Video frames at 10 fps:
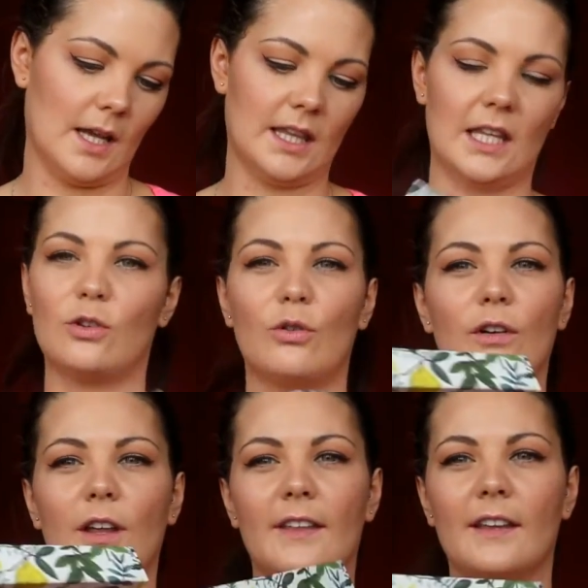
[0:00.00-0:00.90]
I think
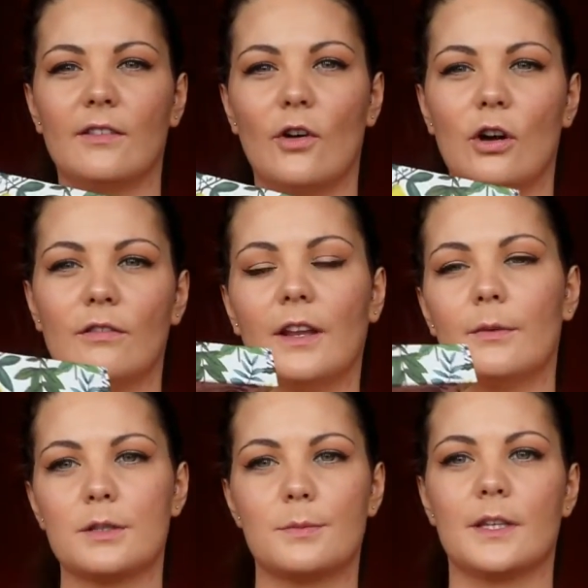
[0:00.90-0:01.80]
they've all got
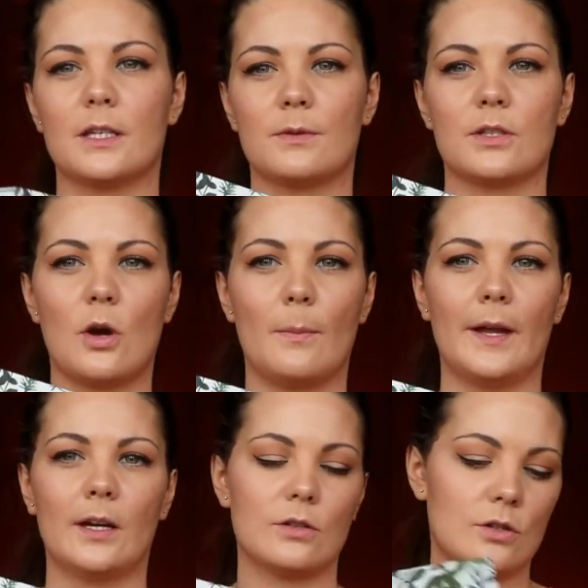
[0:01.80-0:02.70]
flowers, but this one's got
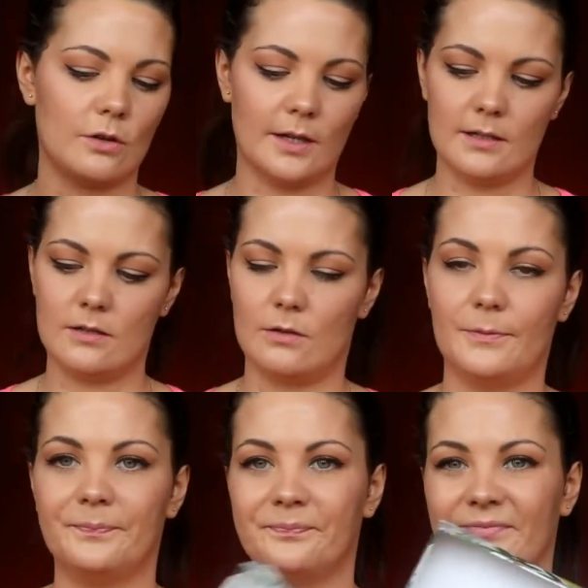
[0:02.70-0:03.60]
pears on it,
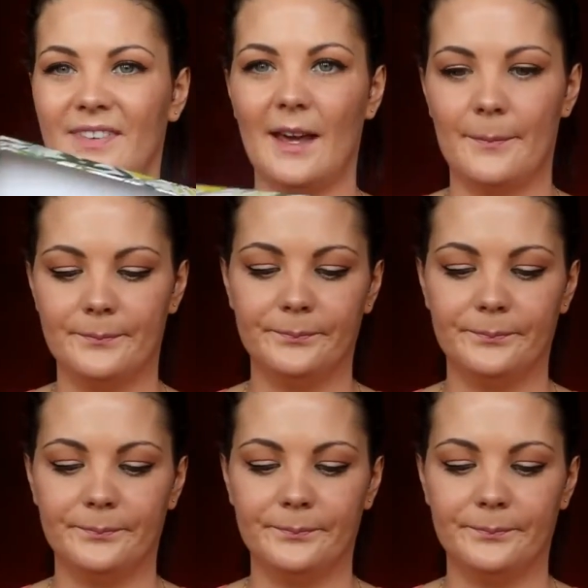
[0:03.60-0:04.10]
so yeah.